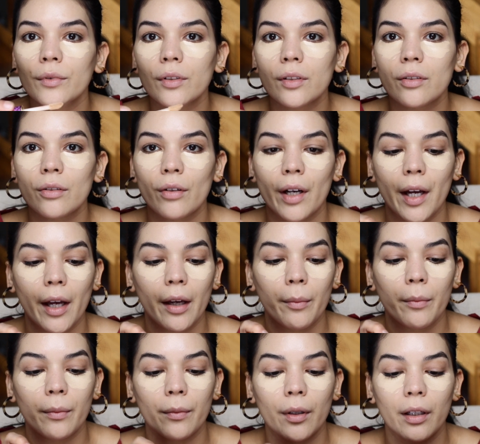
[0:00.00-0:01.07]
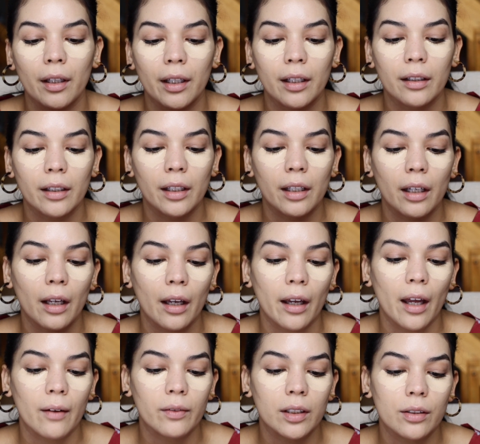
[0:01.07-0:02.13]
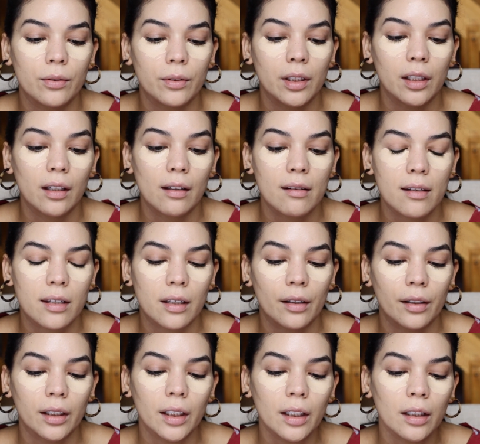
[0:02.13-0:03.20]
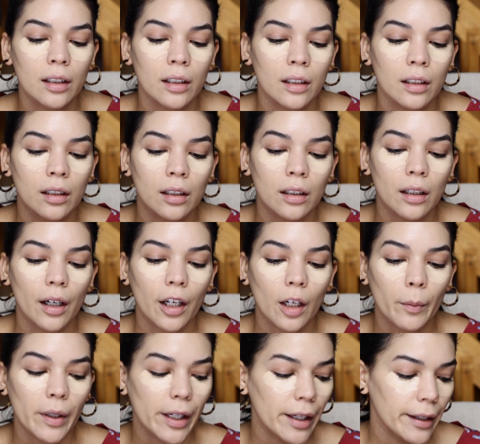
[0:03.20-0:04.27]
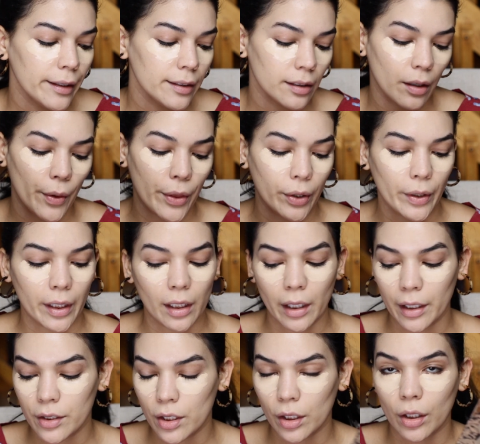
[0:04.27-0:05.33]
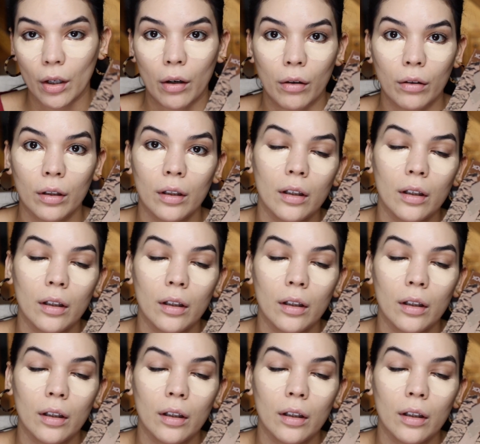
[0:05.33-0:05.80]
So I am like needing a heavy duty concealer under my eyes, although I'd like to go